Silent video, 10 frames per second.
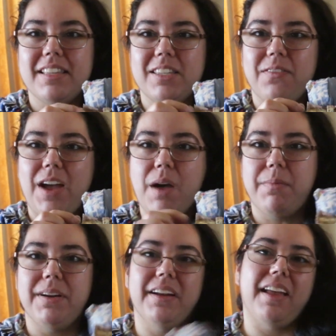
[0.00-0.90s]
this
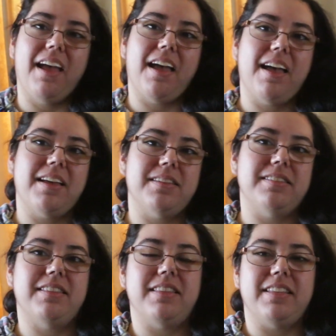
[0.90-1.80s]
fabric as
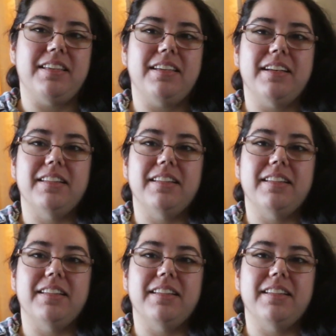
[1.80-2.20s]
the